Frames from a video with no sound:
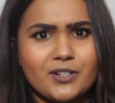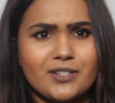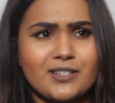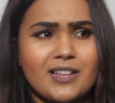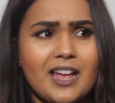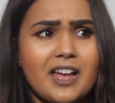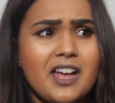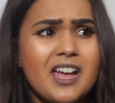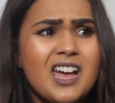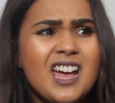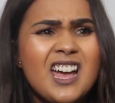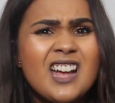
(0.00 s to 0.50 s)
because
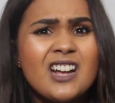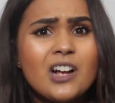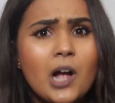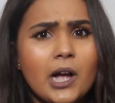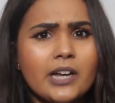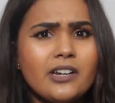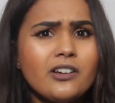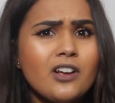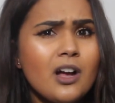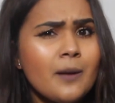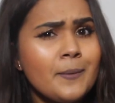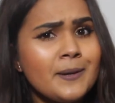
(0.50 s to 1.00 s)
they're
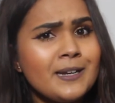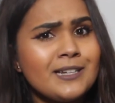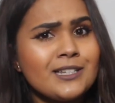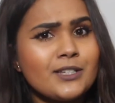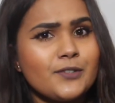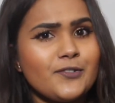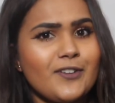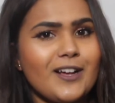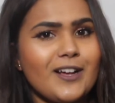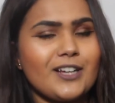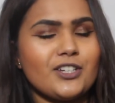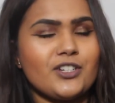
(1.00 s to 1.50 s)
kind of coming
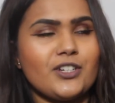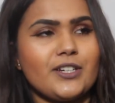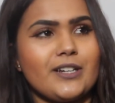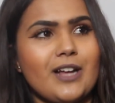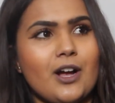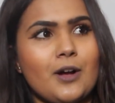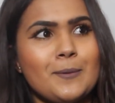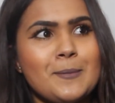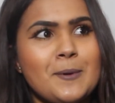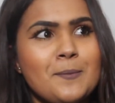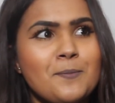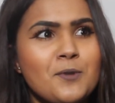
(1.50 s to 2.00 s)
into fashion now.
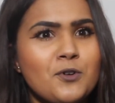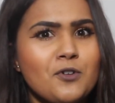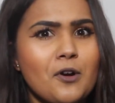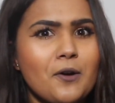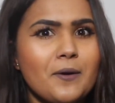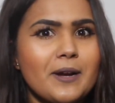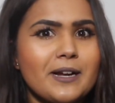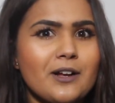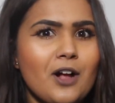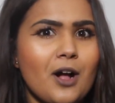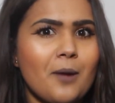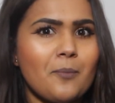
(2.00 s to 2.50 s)
I remember
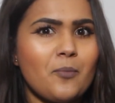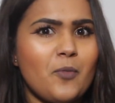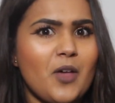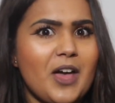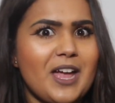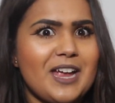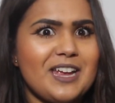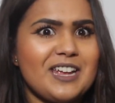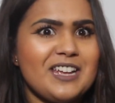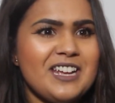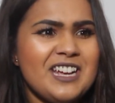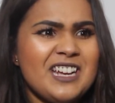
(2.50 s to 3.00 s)
growing up,
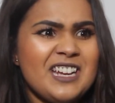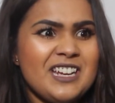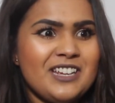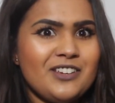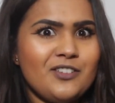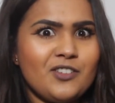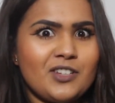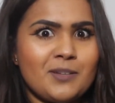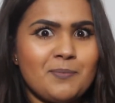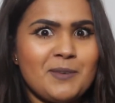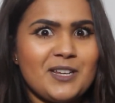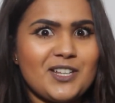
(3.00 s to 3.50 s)
they
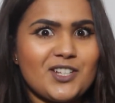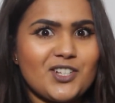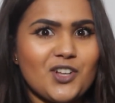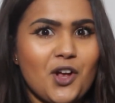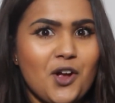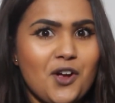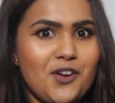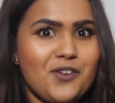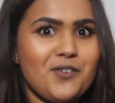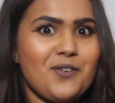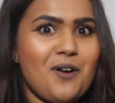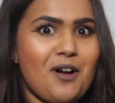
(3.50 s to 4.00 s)
used to be
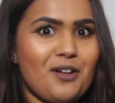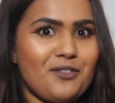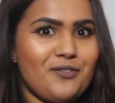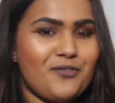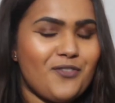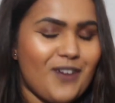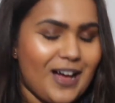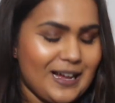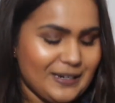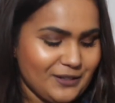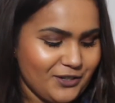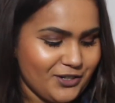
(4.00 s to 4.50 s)
so
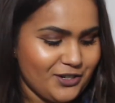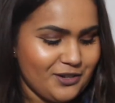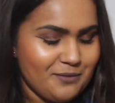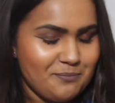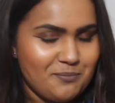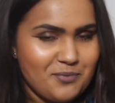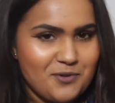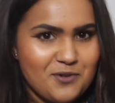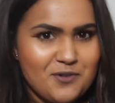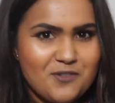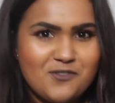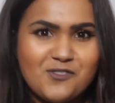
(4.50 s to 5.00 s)

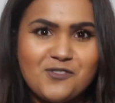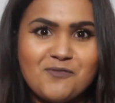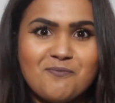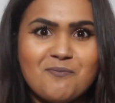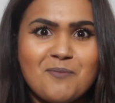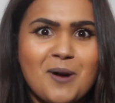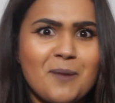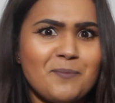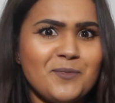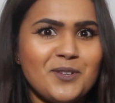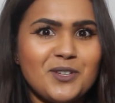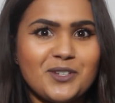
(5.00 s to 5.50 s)
unfashionable.
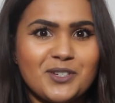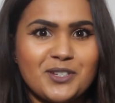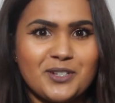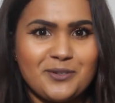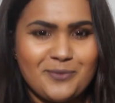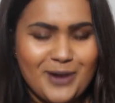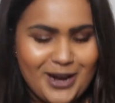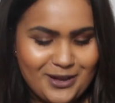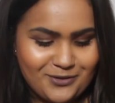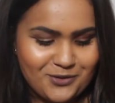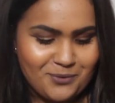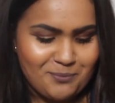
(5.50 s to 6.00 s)
Mum used to
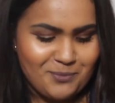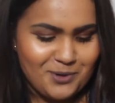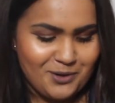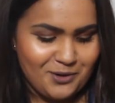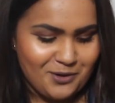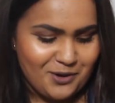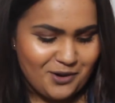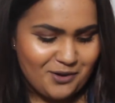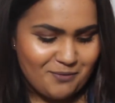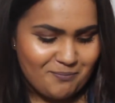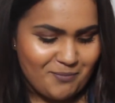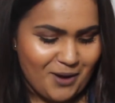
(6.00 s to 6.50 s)
wear them a
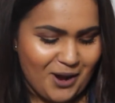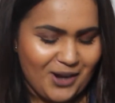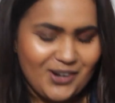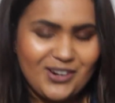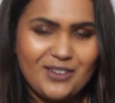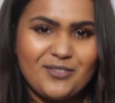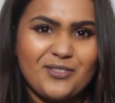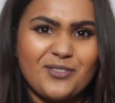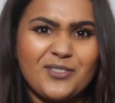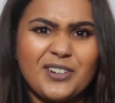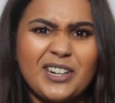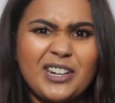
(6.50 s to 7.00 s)
lot, but I
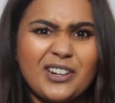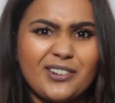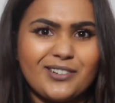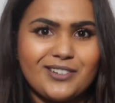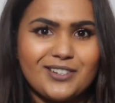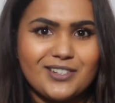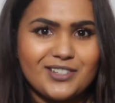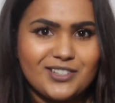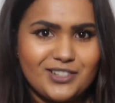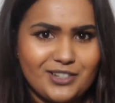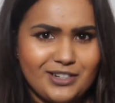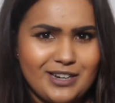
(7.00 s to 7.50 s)
never really
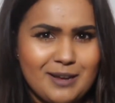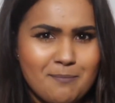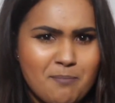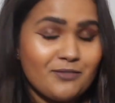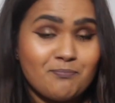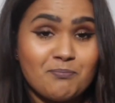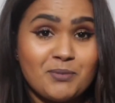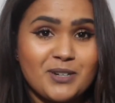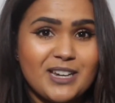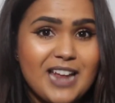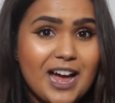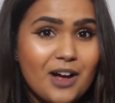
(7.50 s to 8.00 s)
understood it.
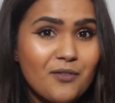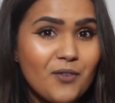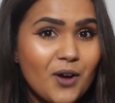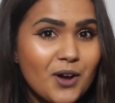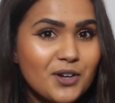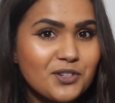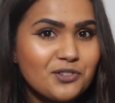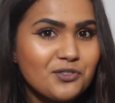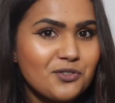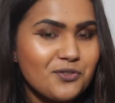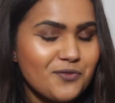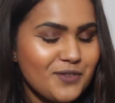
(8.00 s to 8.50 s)
But now that I
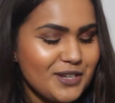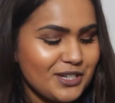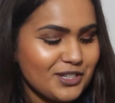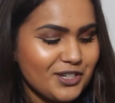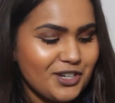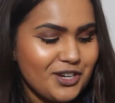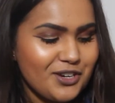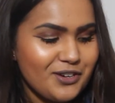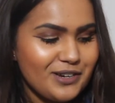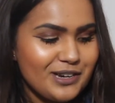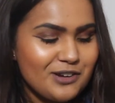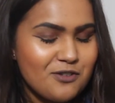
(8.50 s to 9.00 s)
saw this
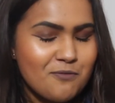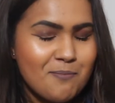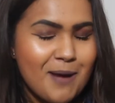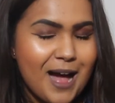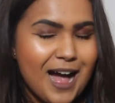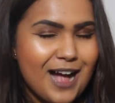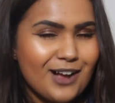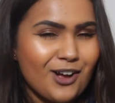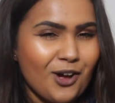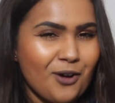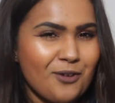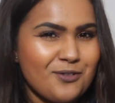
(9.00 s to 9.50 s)
cute little
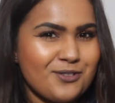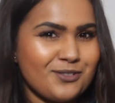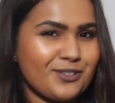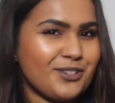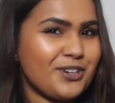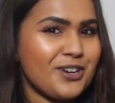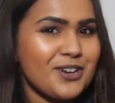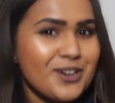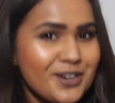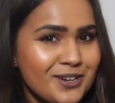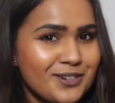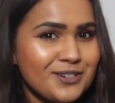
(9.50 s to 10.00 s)
pack, I
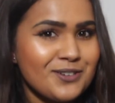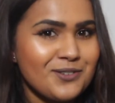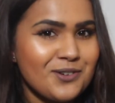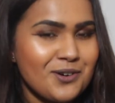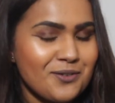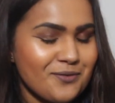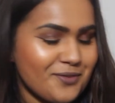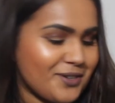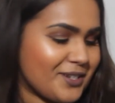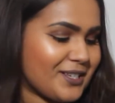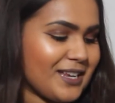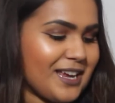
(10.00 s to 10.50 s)
could
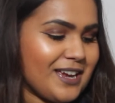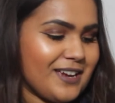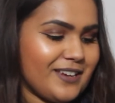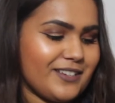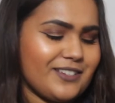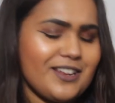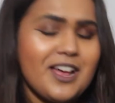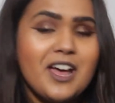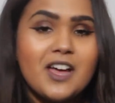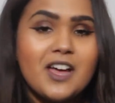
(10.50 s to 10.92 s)
not resist.